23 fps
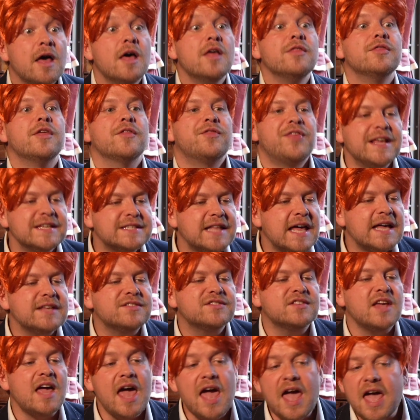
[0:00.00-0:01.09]
The things they
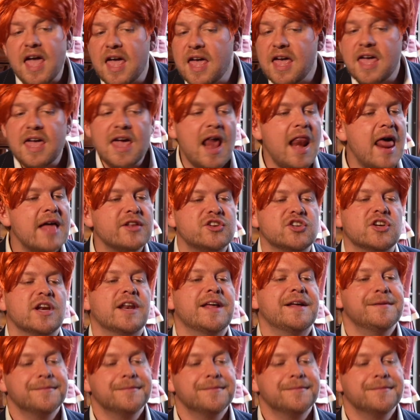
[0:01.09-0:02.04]
say, allegedly.